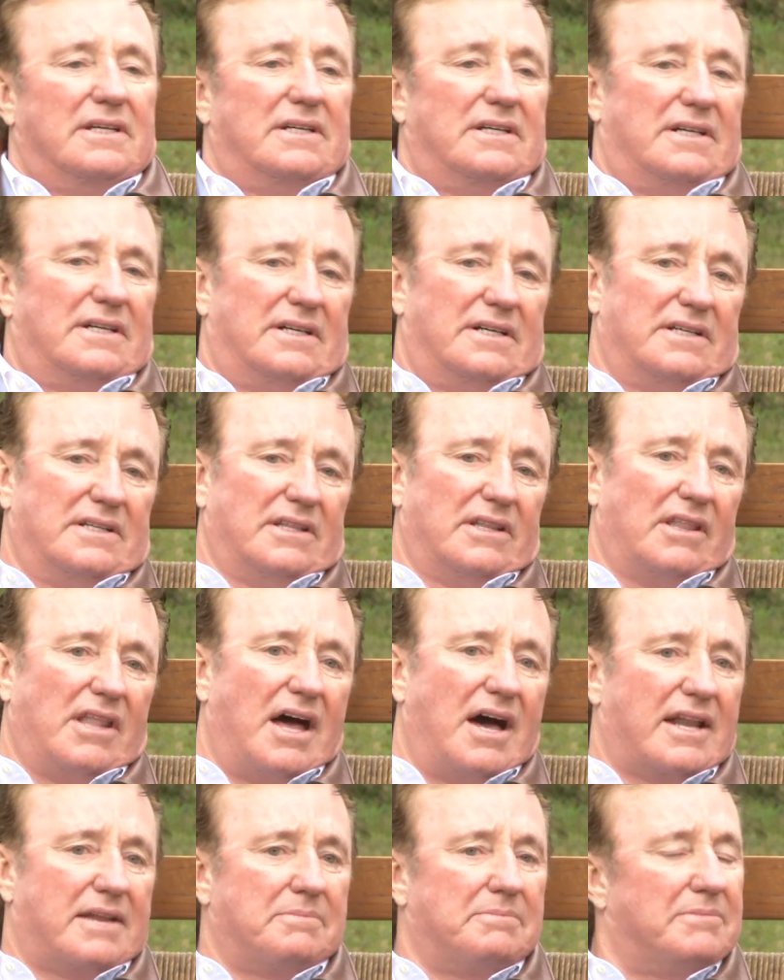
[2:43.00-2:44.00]
a
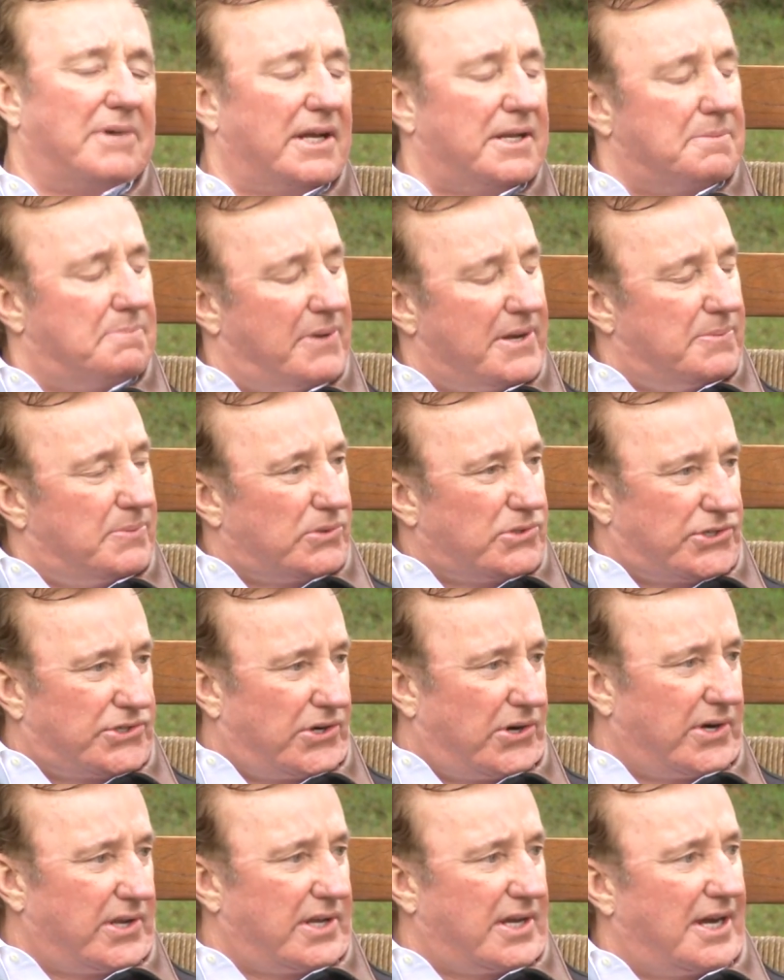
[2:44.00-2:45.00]
lot of money people
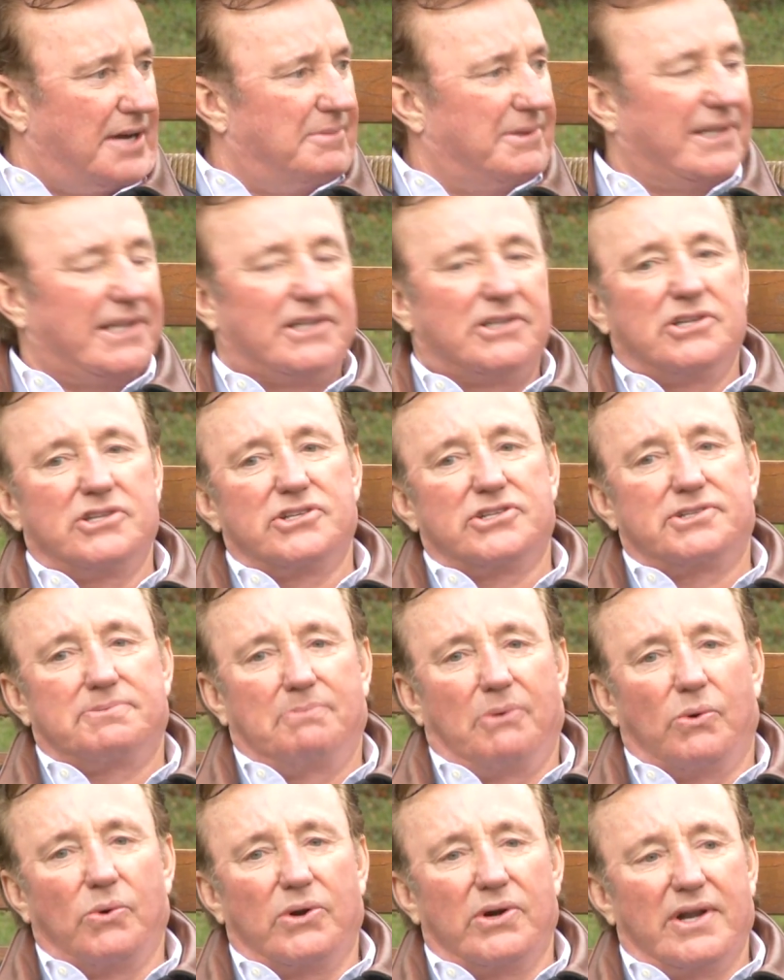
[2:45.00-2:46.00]
started coming into the
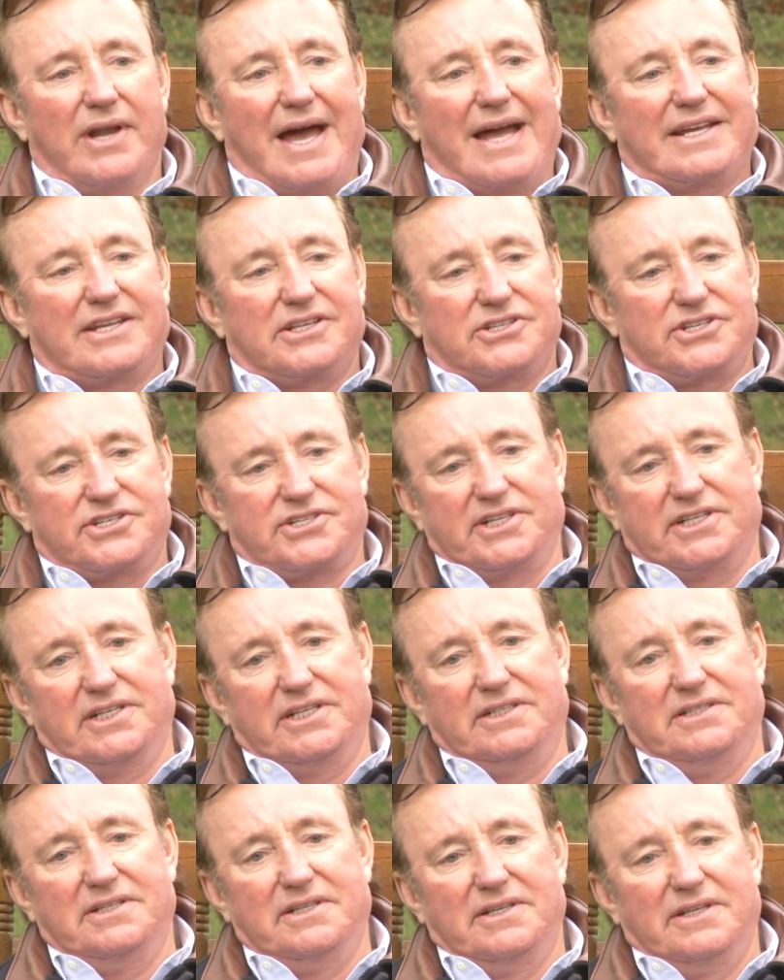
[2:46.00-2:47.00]
sport, and I could
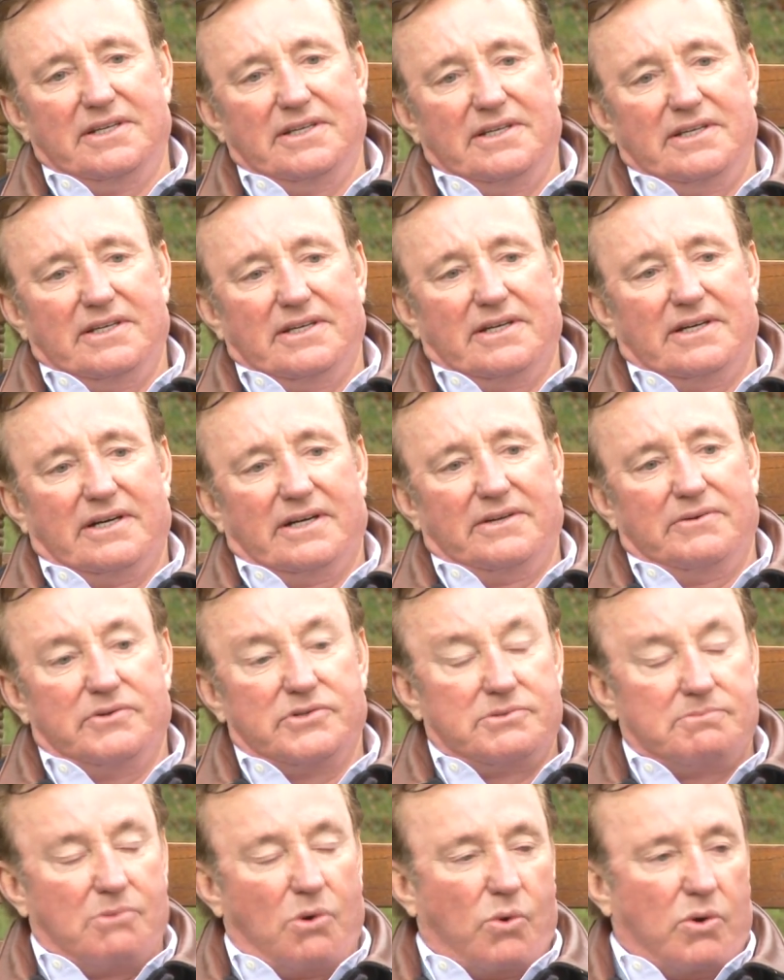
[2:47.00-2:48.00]
see it
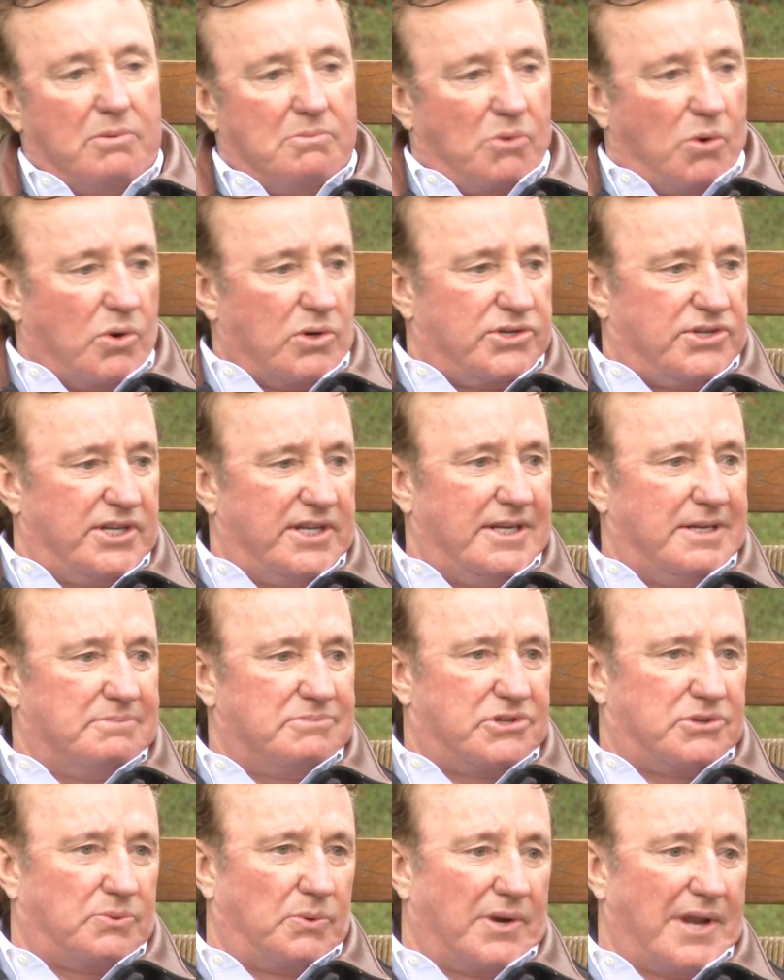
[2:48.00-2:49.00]
was more and more
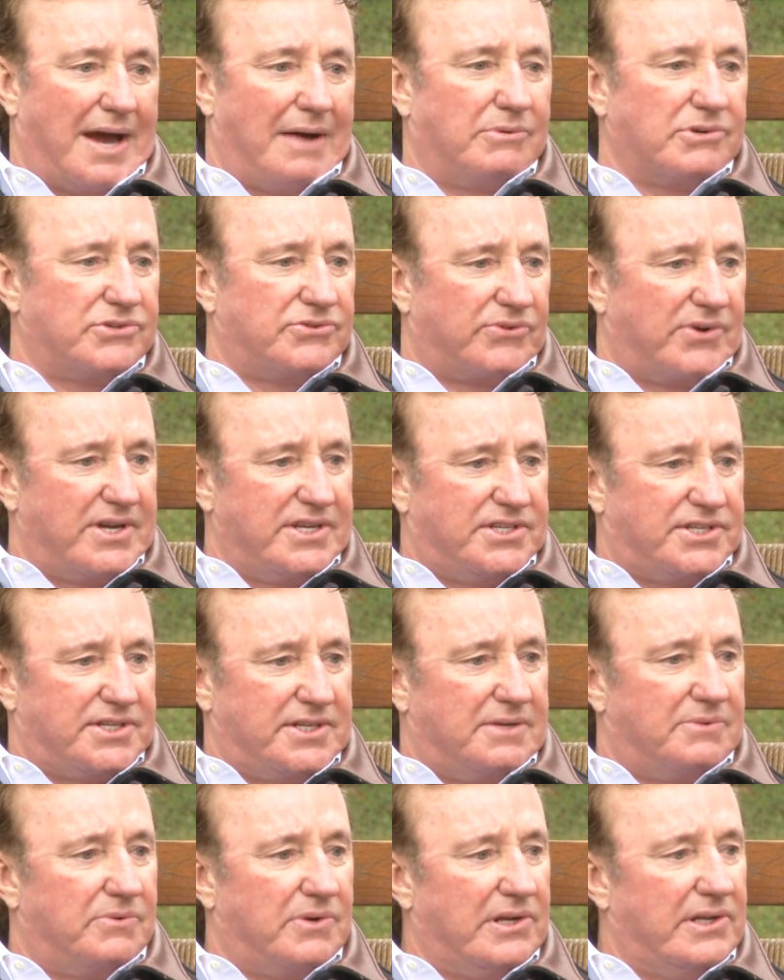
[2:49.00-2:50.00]
teams. When I was
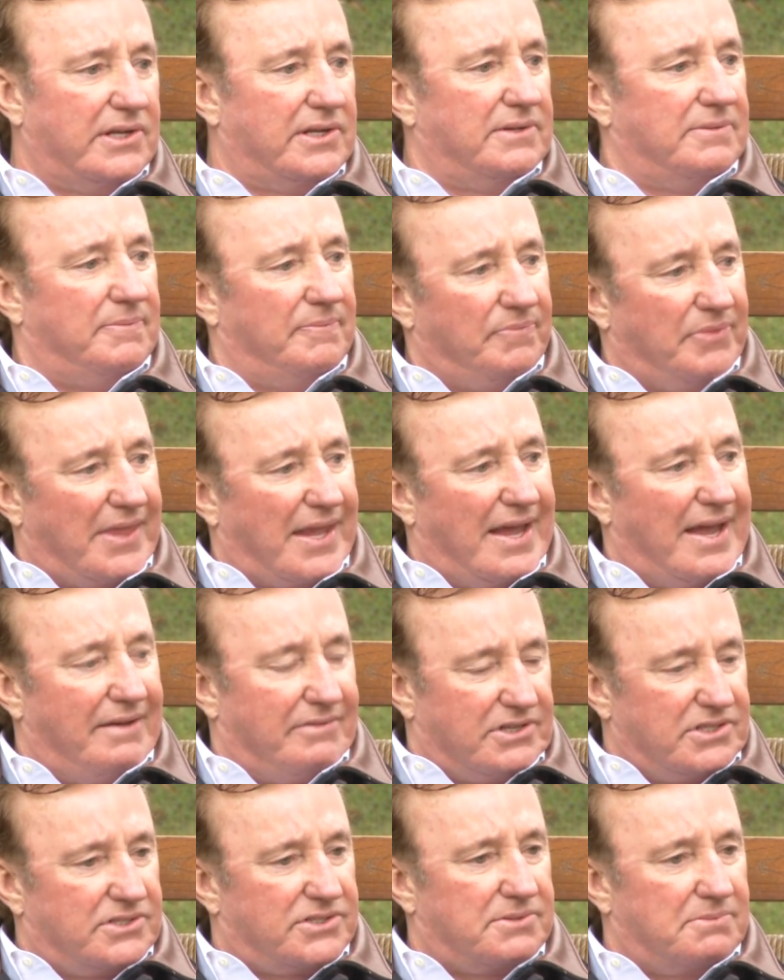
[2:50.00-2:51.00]
racing and really
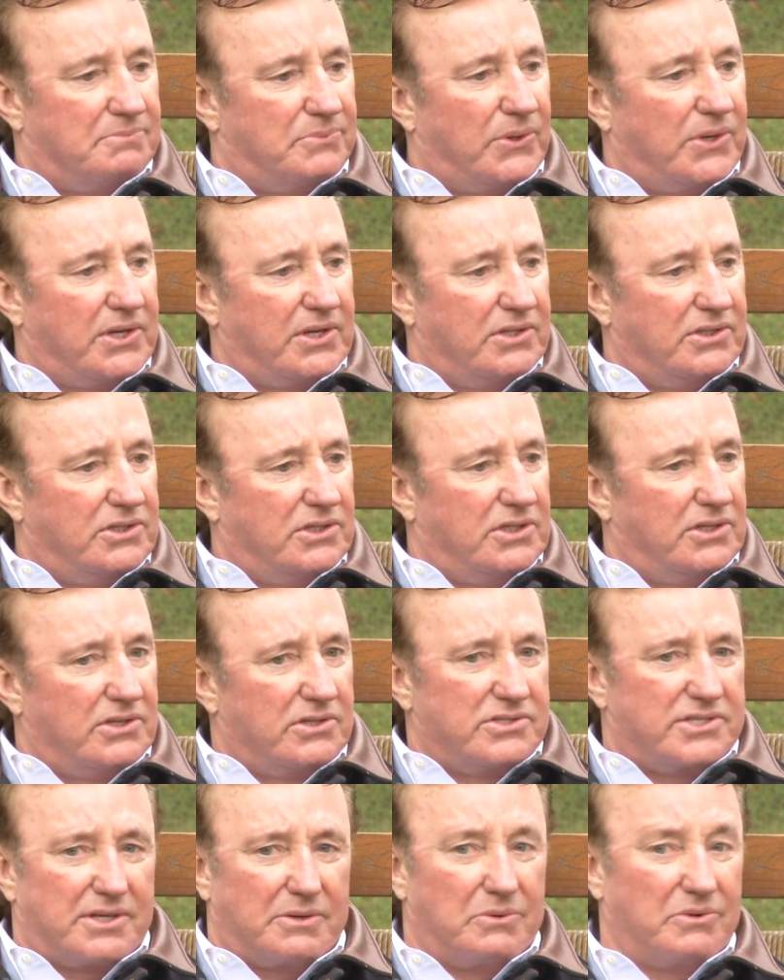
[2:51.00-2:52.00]
having some pretty good
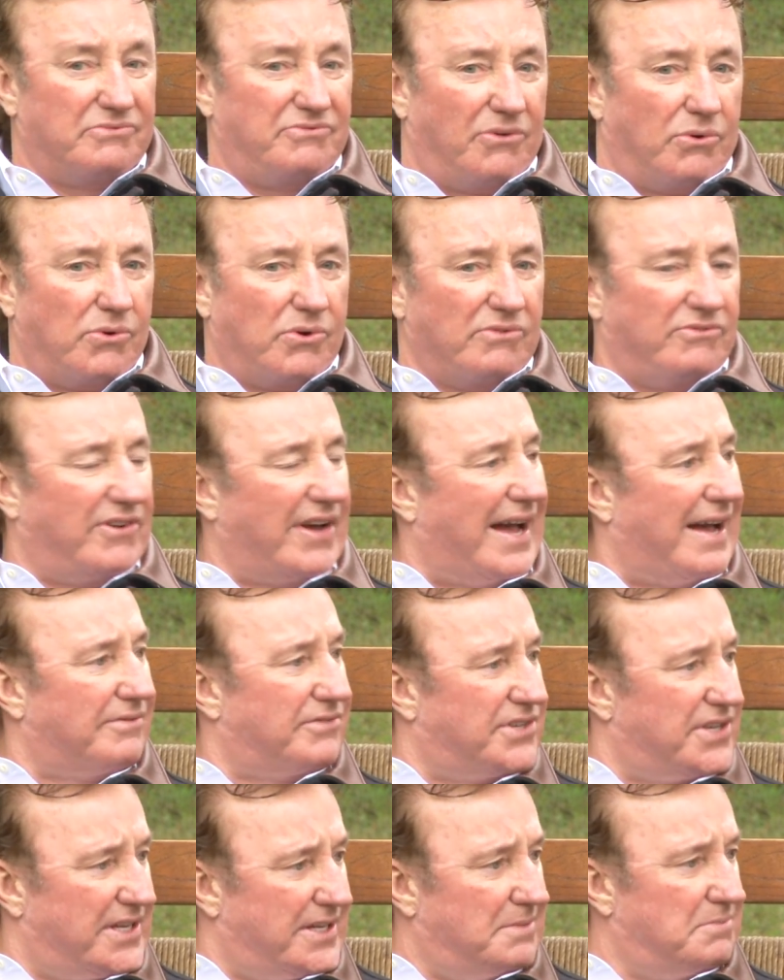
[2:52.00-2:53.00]
years, there were 4 or
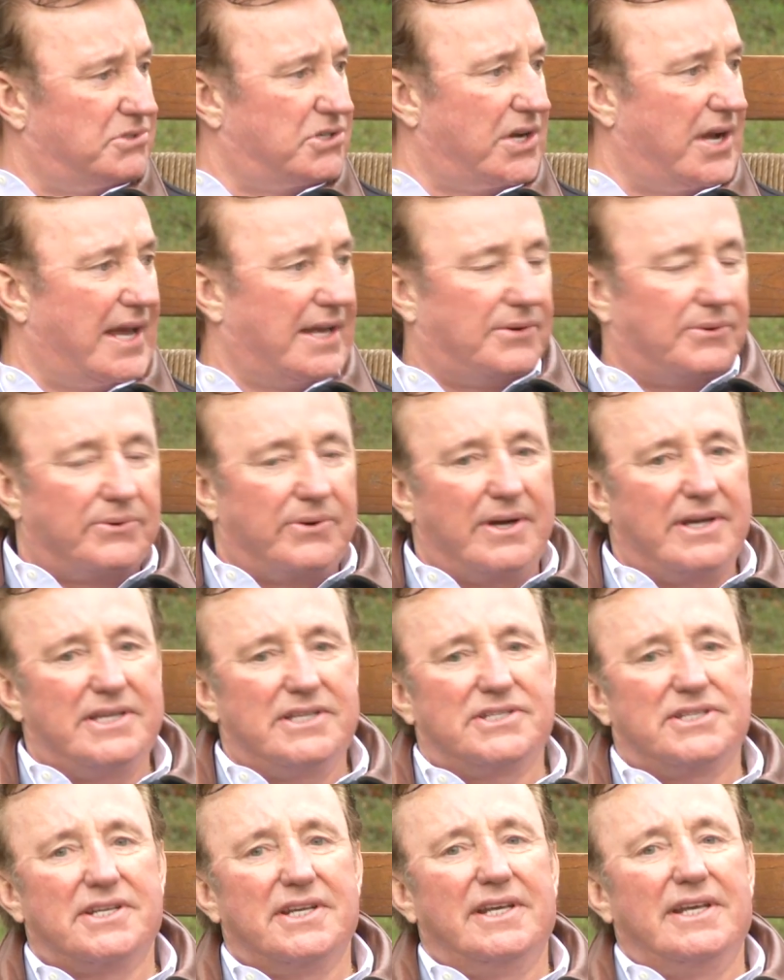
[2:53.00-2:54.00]
5 teams you had to
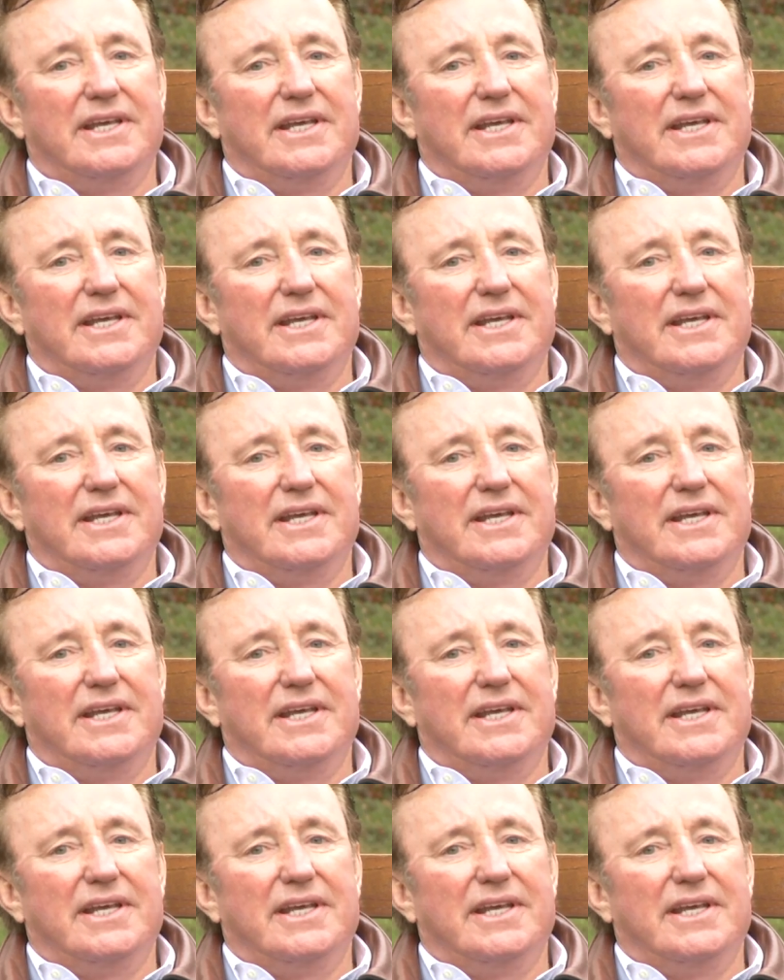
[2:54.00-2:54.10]
race.